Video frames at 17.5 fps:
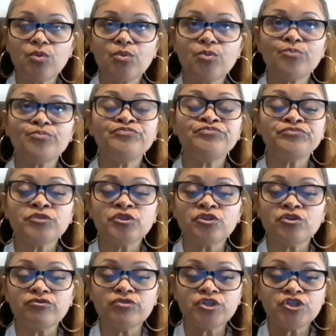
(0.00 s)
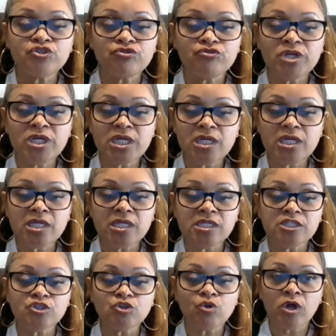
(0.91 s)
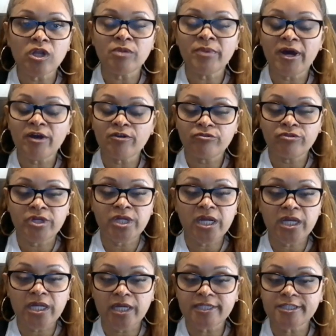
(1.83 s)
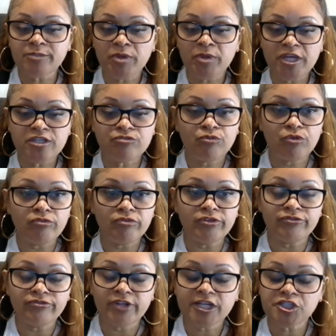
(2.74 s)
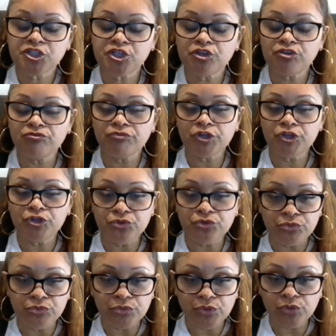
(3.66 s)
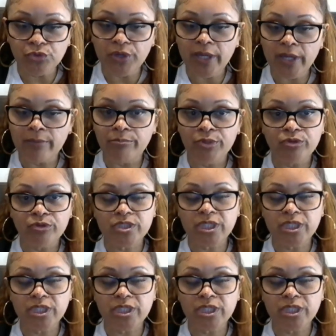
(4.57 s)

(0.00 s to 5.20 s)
So the retreat is all about creating a space for reflection, renewal,